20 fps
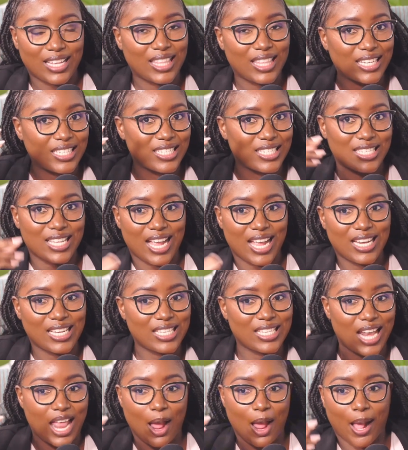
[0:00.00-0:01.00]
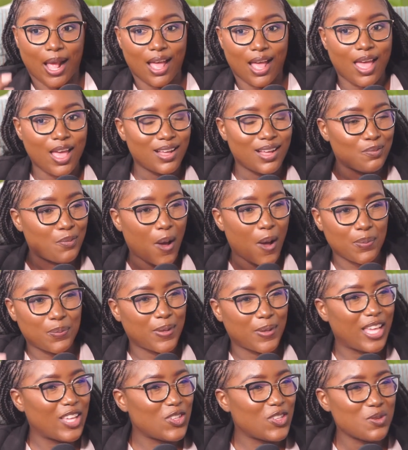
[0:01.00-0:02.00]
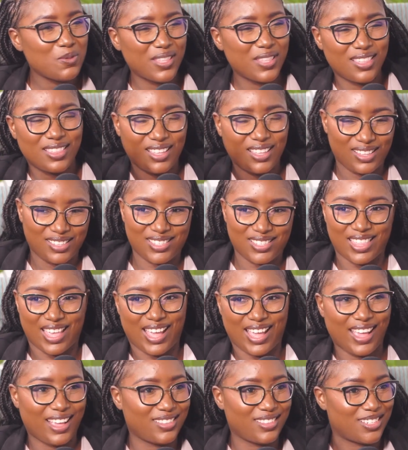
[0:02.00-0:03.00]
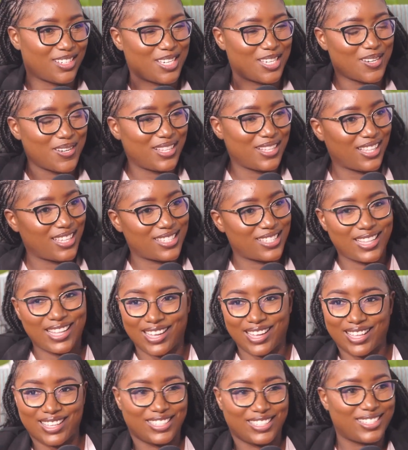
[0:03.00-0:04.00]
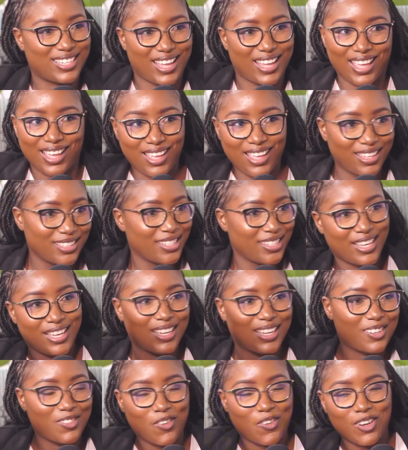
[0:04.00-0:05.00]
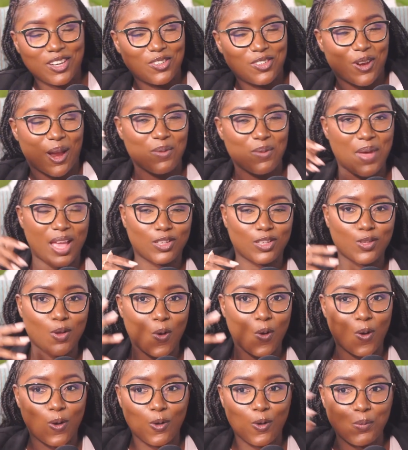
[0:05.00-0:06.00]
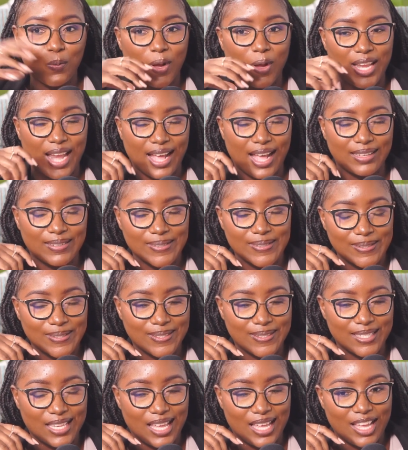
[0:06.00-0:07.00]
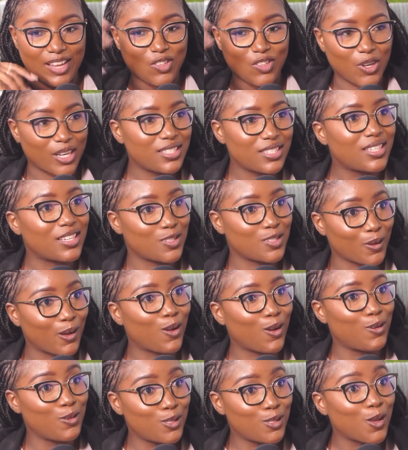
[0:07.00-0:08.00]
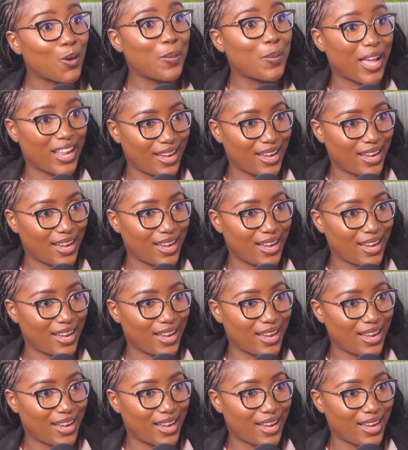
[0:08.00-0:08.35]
their designers are like popping new things. The hands are doing this, like, it drama. I saw all of Bonang's dresses were also by